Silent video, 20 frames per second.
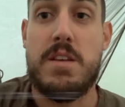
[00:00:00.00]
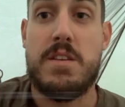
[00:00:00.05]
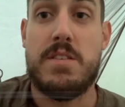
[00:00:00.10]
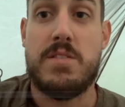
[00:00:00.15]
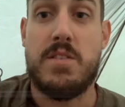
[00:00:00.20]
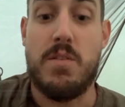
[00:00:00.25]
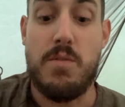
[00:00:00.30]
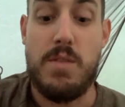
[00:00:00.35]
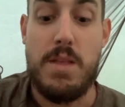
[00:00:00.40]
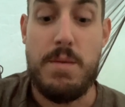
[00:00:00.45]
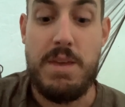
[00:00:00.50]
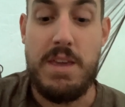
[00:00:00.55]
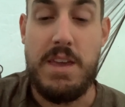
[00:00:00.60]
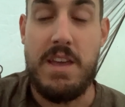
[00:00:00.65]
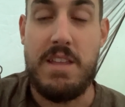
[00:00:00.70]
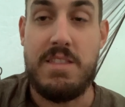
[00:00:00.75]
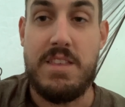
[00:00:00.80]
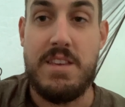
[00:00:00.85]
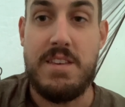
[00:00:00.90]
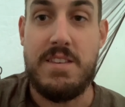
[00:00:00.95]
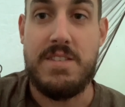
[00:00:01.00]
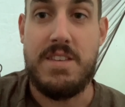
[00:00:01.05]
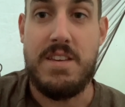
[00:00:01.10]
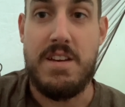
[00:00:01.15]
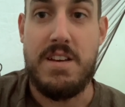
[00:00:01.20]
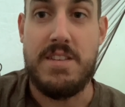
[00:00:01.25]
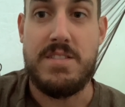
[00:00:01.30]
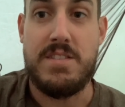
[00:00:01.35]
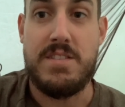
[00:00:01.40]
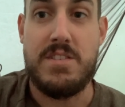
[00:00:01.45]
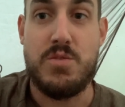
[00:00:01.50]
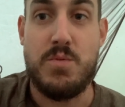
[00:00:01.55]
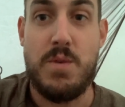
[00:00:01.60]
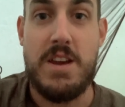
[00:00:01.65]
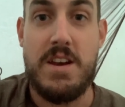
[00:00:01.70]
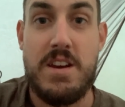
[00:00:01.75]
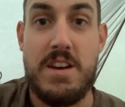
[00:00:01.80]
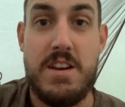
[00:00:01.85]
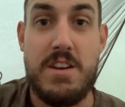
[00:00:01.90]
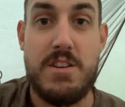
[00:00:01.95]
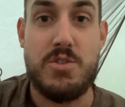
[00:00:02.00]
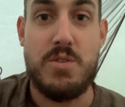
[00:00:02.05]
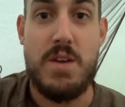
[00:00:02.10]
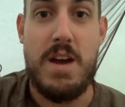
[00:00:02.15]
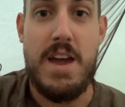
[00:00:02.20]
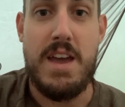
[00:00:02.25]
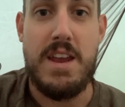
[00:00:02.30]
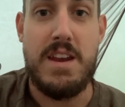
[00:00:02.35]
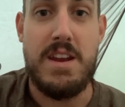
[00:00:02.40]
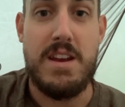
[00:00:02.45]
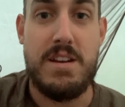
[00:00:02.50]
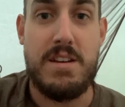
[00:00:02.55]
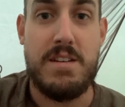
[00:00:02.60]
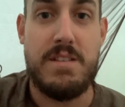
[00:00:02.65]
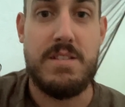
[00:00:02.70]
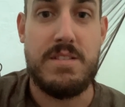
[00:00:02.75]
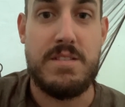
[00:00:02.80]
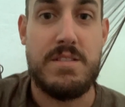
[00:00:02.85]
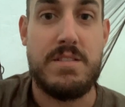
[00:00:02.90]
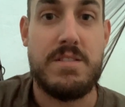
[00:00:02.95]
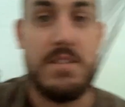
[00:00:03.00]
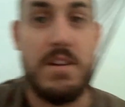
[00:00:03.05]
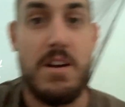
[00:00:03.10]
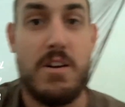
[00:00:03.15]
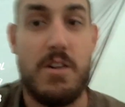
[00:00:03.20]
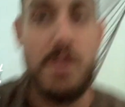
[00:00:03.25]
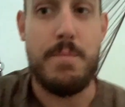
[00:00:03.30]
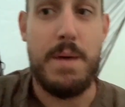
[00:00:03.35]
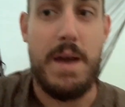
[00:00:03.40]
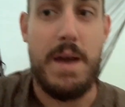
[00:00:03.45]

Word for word: So let me get this uh, situated and try it and I'll come